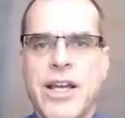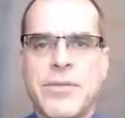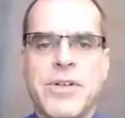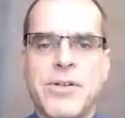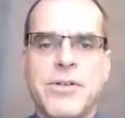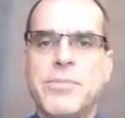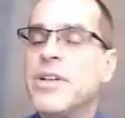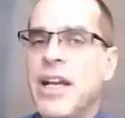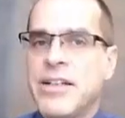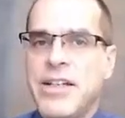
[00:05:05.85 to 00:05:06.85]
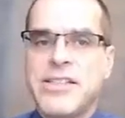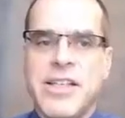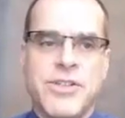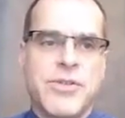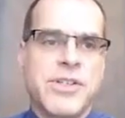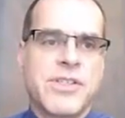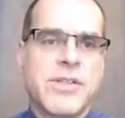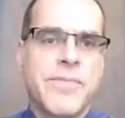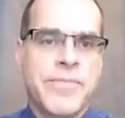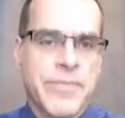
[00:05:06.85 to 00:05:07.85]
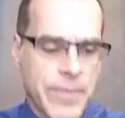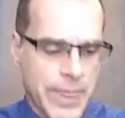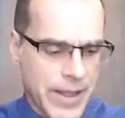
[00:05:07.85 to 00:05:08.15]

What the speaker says: and to protect its interests.